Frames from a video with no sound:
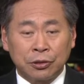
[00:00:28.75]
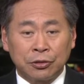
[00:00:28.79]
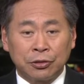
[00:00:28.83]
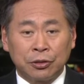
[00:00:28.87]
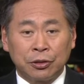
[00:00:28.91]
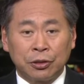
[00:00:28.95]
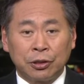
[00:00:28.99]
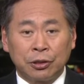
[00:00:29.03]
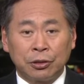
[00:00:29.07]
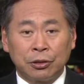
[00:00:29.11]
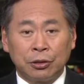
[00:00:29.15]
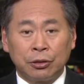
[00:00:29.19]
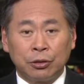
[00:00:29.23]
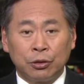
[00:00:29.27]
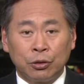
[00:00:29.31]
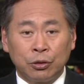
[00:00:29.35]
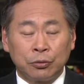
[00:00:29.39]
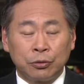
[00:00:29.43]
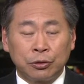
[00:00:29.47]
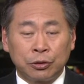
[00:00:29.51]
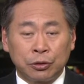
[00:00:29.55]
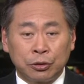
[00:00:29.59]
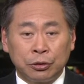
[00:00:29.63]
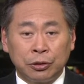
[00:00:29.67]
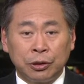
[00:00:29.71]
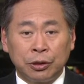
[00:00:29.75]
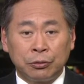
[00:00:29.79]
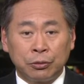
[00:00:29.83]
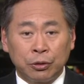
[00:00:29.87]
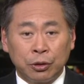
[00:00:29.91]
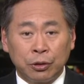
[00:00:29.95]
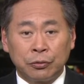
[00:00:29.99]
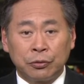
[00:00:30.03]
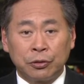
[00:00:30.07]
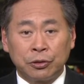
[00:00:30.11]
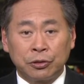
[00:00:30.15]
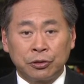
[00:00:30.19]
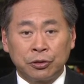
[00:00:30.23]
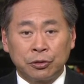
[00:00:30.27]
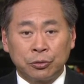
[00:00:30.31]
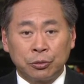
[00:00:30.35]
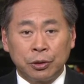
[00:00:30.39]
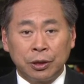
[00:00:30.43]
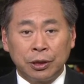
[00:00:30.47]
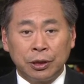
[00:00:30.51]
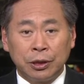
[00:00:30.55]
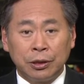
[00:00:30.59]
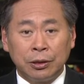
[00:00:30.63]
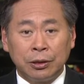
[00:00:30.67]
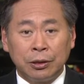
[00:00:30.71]
assault on overturning Roe versus
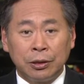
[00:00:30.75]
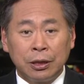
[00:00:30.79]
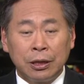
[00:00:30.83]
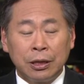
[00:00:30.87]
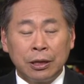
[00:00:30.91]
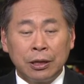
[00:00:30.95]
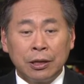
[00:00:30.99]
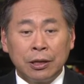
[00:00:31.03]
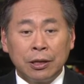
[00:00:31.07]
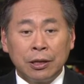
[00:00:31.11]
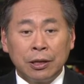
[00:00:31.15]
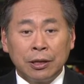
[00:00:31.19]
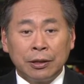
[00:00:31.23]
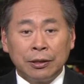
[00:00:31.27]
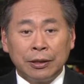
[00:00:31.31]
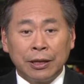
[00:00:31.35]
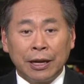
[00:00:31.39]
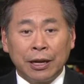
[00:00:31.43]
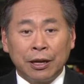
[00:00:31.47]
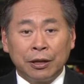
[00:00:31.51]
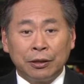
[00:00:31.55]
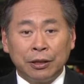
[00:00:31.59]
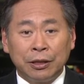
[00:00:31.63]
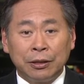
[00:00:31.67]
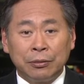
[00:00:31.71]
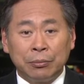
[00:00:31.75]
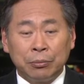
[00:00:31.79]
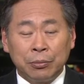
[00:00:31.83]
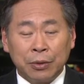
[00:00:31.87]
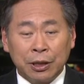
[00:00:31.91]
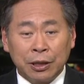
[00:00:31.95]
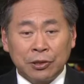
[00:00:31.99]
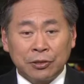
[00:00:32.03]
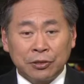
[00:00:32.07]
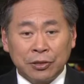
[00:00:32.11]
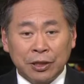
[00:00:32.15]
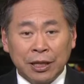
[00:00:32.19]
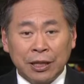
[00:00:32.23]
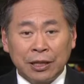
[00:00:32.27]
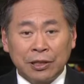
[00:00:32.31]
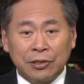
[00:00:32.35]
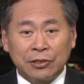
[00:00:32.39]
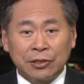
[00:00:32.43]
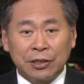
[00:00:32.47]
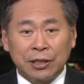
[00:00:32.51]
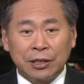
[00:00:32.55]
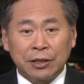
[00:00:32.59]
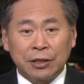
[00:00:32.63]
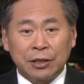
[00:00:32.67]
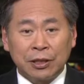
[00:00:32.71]
Wade. Now, it makes
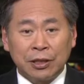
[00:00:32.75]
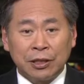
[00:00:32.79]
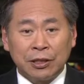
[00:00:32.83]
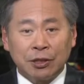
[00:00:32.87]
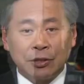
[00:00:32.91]
sense that